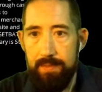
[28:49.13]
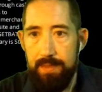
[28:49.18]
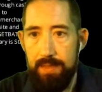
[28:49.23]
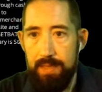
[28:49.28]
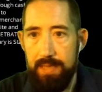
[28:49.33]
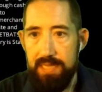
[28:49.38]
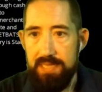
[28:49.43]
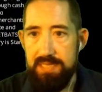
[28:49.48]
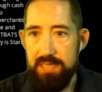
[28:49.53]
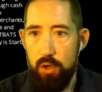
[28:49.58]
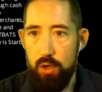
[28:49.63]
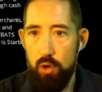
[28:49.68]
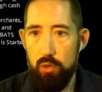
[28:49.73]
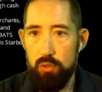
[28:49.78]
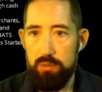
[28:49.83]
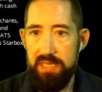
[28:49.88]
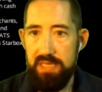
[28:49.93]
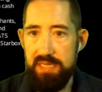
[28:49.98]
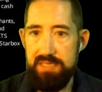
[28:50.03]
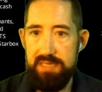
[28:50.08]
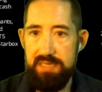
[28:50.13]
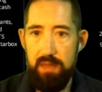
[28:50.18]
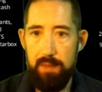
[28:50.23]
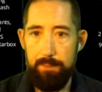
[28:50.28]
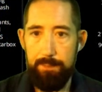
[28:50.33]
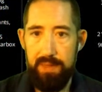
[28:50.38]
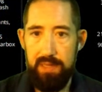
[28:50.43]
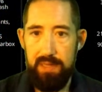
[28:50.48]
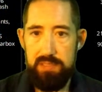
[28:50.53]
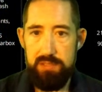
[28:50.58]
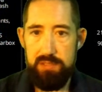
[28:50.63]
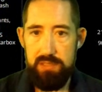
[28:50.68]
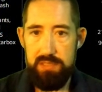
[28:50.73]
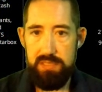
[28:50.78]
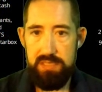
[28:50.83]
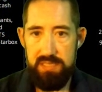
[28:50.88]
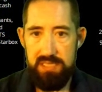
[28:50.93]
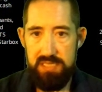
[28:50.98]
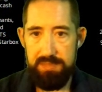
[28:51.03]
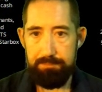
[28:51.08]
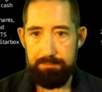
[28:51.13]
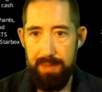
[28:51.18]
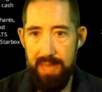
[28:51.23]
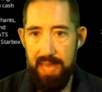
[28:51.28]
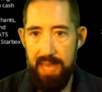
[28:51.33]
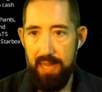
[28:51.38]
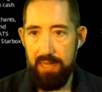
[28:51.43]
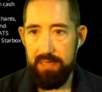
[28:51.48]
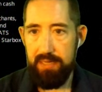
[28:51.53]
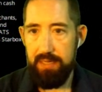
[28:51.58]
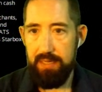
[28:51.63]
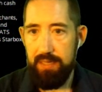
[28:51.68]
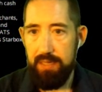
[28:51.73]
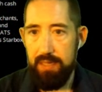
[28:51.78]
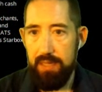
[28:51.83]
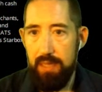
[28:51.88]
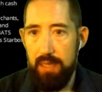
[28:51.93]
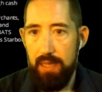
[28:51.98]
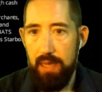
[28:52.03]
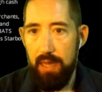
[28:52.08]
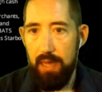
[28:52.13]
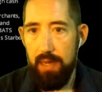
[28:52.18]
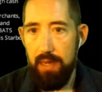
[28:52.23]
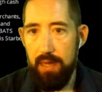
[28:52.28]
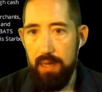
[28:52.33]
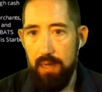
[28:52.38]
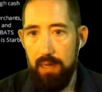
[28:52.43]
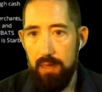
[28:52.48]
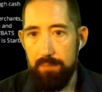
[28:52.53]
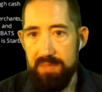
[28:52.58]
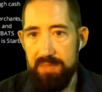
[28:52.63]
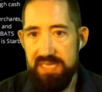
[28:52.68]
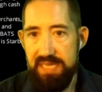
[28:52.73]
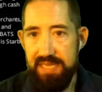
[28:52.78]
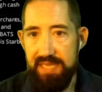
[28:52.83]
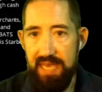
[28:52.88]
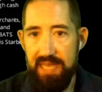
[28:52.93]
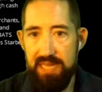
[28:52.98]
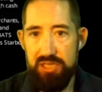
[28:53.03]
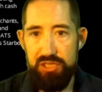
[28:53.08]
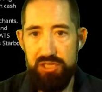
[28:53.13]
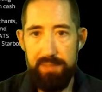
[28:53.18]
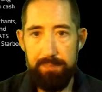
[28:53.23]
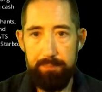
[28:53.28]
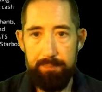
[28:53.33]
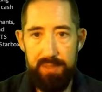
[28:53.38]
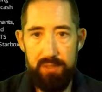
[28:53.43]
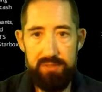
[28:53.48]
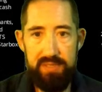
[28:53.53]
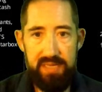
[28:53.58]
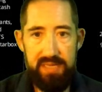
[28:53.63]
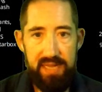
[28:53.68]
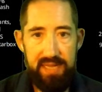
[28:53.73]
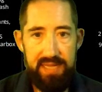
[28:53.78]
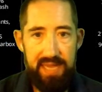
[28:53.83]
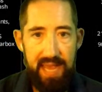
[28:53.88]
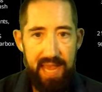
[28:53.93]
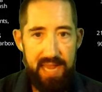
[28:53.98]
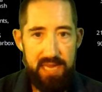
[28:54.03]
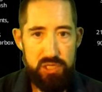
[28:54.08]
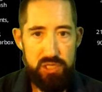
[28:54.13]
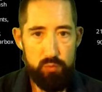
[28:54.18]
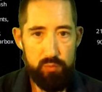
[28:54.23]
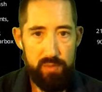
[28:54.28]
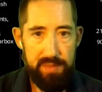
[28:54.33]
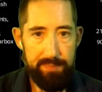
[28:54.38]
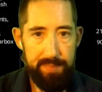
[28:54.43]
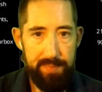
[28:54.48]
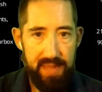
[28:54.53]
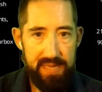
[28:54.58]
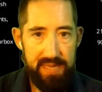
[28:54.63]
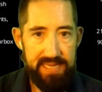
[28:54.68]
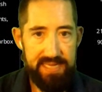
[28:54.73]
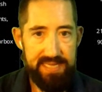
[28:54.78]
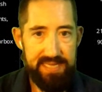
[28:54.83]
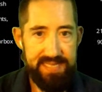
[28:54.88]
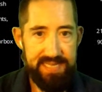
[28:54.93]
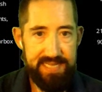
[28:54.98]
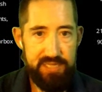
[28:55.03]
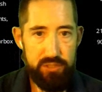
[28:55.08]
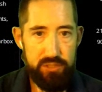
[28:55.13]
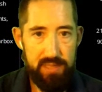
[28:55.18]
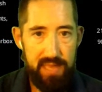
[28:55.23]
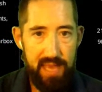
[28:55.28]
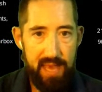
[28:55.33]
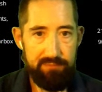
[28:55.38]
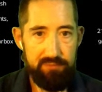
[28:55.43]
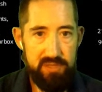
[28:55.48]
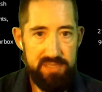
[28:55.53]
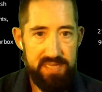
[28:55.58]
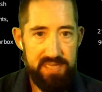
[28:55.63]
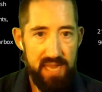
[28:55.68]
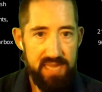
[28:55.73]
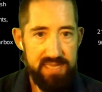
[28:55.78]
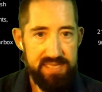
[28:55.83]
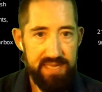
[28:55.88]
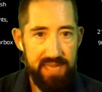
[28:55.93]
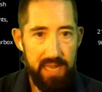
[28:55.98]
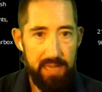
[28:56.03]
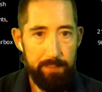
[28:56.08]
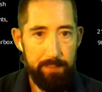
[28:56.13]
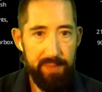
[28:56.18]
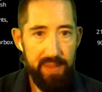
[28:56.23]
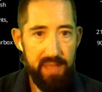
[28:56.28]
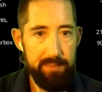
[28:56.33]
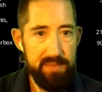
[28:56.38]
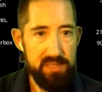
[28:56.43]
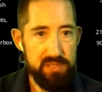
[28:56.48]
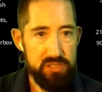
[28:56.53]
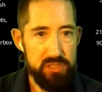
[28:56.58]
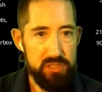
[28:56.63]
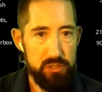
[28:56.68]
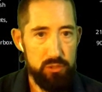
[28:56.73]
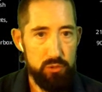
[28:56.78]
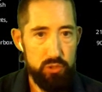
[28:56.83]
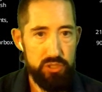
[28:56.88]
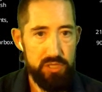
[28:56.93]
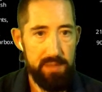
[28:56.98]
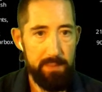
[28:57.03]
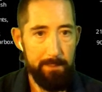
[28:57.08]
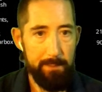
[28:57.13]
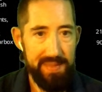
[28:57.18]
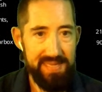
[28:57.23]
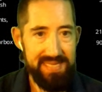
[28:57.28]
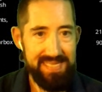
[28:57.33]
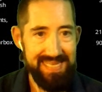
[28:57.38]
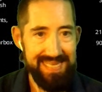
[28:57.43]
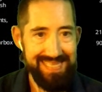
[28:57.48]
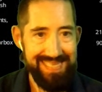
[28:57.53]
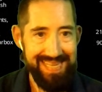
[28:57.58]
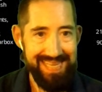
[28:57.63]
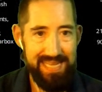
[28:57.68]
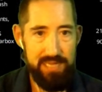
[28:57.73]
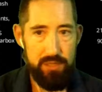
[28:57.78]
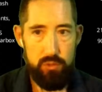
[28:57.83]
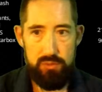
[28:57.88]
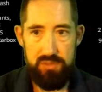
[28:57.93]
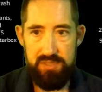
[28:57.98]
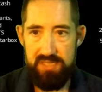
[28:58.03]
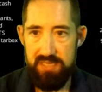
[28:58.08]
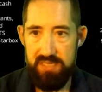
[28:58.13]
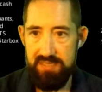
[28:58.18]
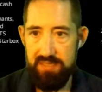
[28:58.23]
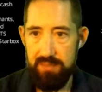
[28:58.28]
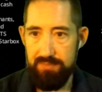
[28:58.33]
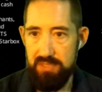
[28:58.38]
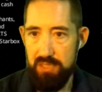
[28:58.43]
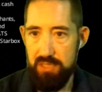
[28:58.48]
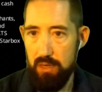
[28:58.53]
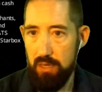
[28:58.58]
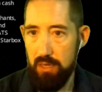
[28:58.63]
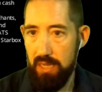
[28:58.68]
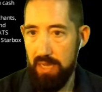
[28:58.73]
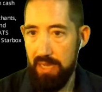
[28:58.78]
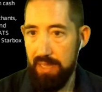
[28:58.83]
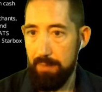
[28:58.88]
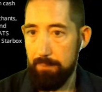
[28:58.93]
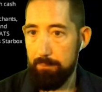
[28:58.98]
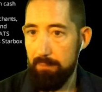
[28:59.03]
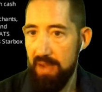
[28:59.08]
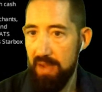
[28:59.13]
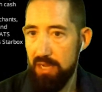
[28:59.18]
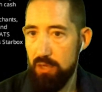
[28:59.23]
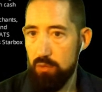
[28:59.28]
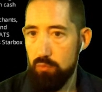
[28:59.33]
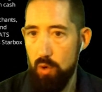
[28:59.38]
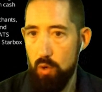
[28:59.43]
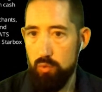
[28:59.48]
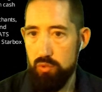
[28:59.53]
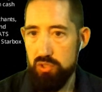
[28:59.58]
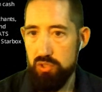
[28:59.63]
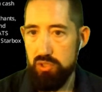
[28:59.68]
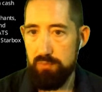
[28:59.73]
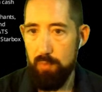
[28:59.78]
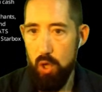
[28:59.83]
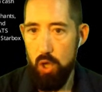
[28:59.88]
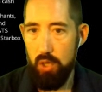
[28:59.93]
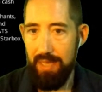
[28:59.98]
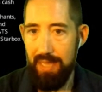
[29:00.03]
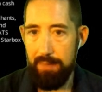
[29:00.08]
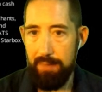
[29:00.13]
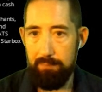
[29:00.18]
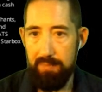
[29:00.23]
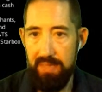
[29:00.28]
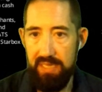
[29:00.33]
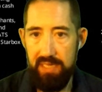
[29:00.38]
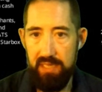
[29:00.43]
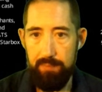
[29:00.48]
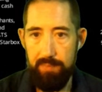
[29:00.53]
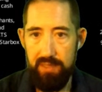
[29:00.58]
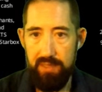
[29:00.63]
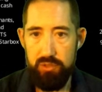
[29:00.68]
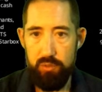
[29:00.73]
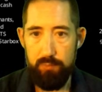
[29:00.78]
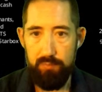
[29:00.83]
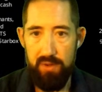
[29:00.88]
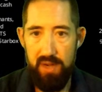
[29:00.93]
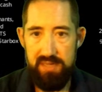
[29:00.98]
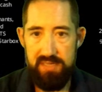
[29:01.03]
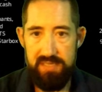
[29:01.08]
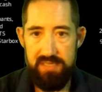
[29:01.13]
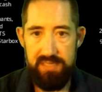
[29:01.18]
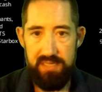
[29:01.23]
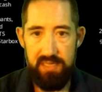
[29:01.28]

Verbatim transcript: It's a holdings company, so it's a SPAC. Um, it's engaged in building a cash rebate, digital advertising, and payment solution business ecosystem targeting micro, small, and medium enterprises.